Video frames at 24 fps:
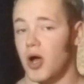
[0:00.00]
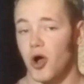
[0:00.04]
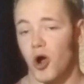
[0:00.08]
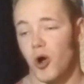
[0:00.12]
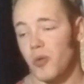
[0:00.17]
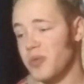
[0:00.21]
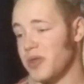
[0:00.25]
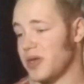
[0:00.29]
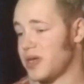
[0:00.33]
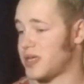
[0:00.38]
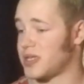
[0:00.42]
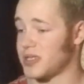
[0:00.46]

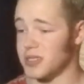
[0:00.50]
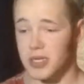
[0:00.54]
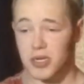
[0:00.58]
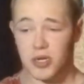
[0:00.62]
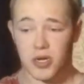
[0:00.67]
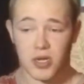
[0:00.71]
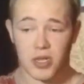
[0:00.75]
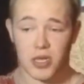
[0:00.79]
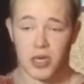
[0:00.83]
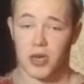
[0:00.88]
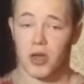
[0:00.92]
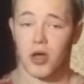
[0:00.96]
Hope they
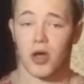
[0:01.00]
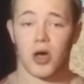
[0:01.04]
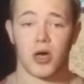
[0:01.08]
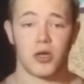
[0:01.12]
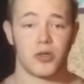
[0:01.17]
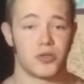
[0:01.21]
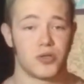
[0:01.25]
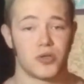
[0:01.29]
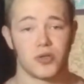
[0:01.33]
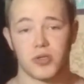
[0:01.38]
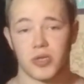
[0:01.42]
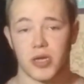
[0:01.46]
continue that
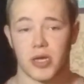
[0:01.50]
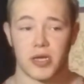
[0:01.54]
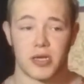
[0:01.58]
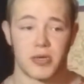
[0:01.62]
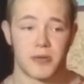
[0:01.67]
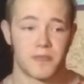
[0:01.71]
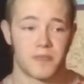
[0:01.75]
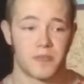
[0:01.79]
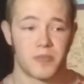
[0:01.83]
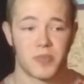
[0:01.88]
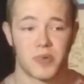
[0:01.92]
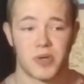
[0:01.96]
on, do,
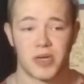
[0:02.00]
like,